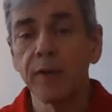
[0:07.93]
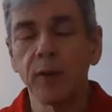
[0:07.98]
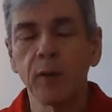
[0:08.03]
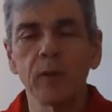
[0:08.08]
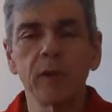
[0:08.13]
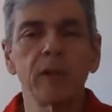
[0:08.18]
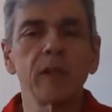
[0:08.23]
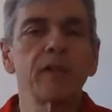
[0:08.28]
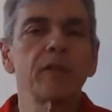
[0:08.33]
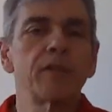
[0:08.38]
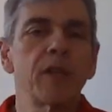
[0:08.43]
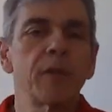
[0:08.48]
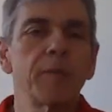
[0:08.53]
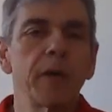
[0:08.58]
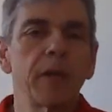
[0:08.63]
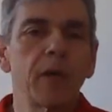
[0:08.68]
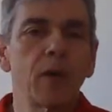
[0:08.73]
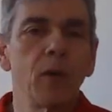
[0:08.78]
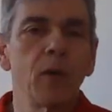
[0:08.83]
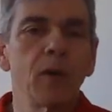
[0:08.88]
the only
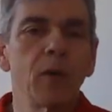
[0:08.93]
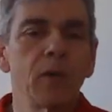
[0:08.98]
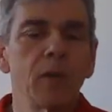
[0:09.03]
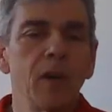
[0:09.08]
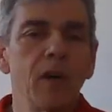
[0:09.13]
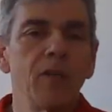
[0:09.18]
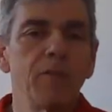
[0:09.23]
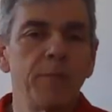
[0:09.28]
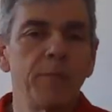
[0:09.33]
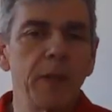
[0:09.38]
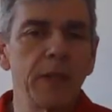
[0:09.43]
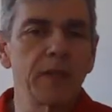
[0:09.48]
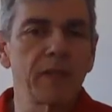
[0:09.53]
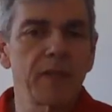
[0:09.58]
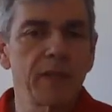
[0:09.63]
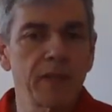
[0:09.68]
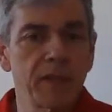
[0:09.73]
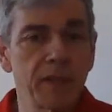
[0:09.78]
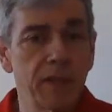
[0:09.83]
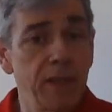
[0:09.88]
legitimate goal of
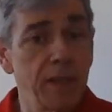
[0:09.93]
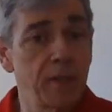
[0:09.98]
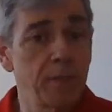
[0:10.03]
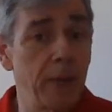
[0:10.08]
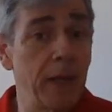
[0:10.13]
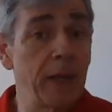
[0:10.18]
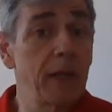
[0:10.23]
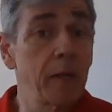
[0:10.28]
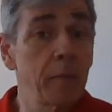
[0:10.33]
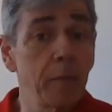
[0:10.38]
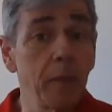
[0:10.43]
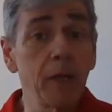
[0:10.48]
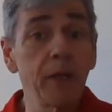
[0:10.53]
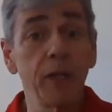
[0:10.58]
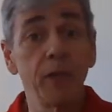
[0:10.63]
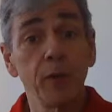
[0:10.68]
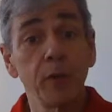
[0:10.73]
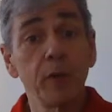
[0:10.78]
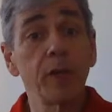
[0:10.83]
business is making money.